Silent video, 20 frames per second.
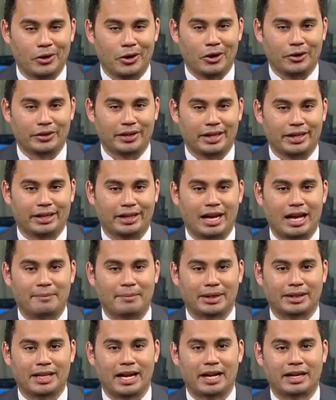On the
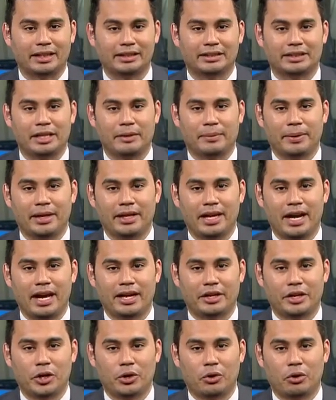economic docket,
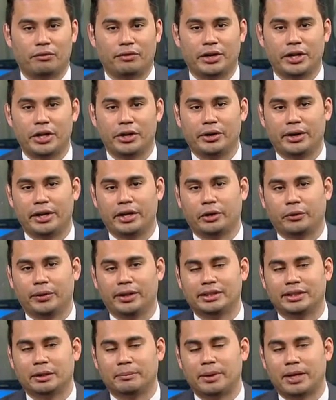CPI year over year
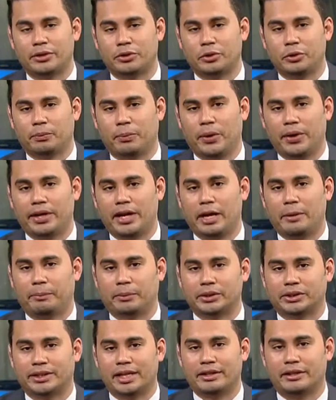increasing by
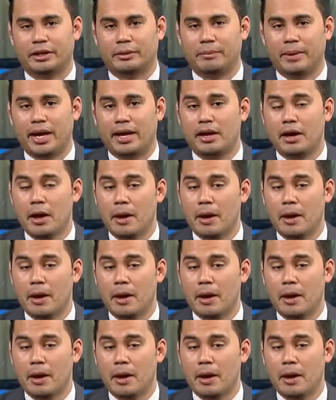2.8% in May,